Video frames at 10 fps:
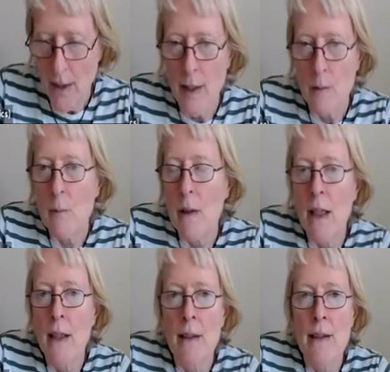Um,
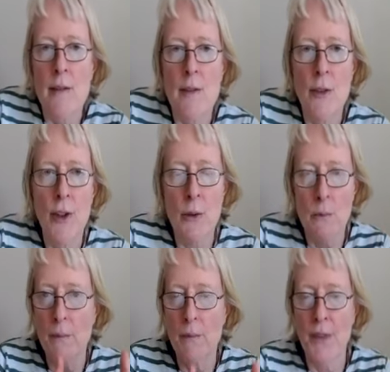
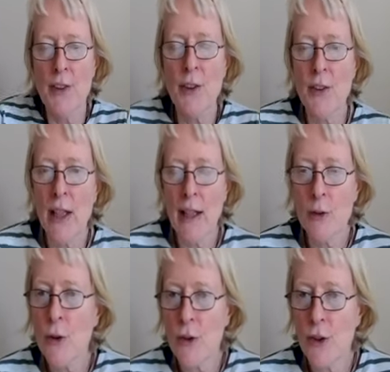so this is
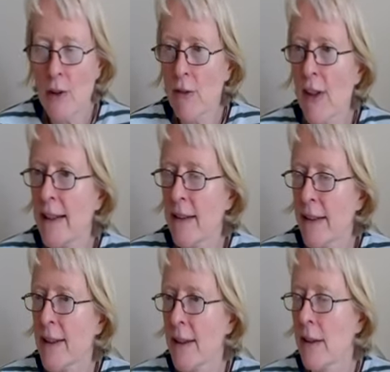how to solve
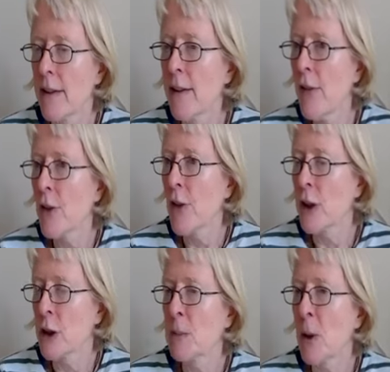analytically the
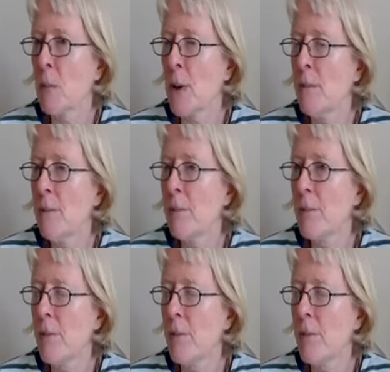search problem.